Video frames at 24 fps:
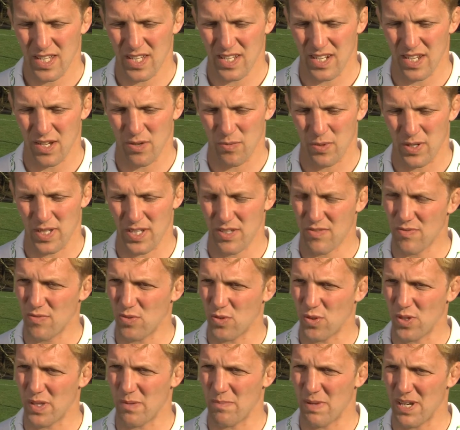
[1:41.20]
you know, when he's
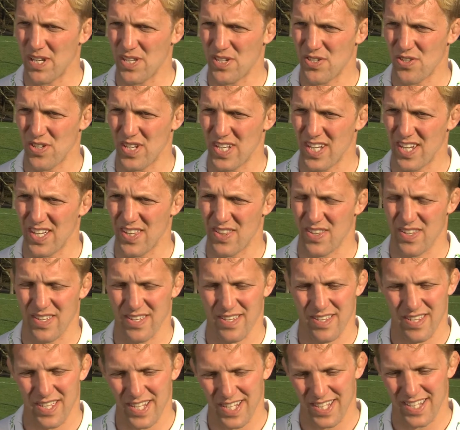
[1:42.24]
fought in the military, I, th I
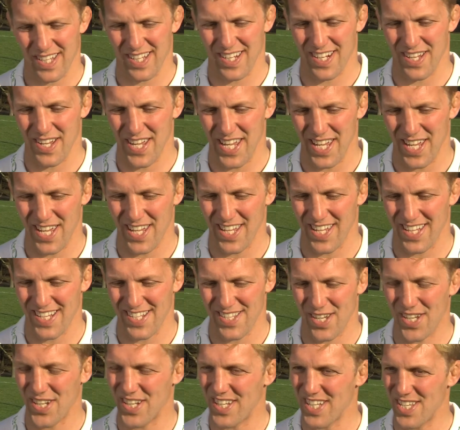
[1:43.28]
think, you know, he, he's
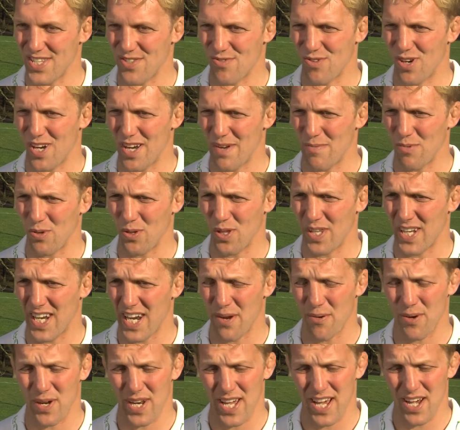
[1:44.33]
earned his right more than
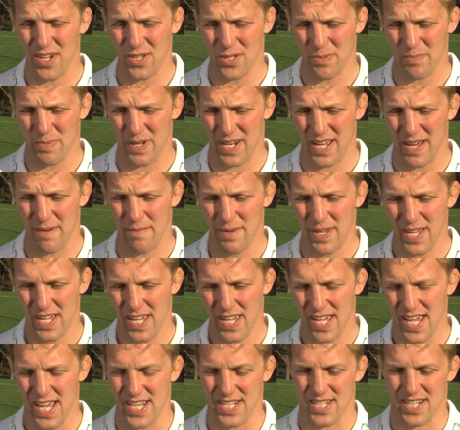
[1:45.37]
anyone else. But um,
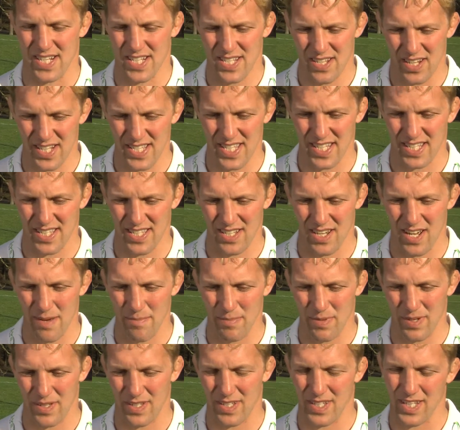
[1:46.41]
it's an exciting time.
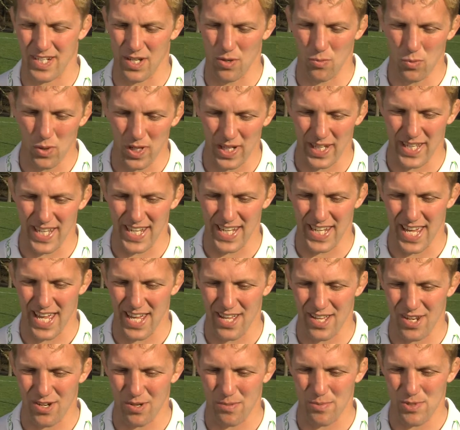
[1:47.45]
You know, will he
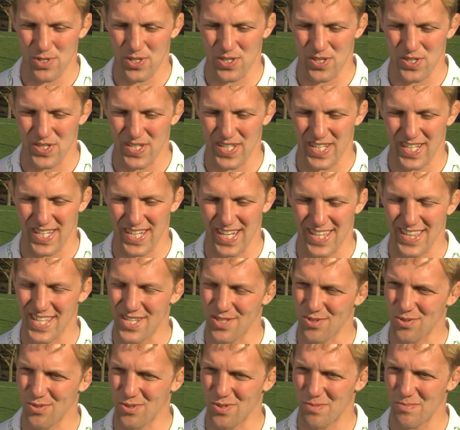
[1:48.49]
get an opportunity in
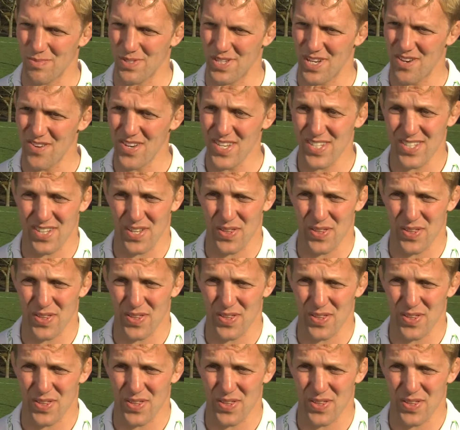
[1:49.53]
this autumn series?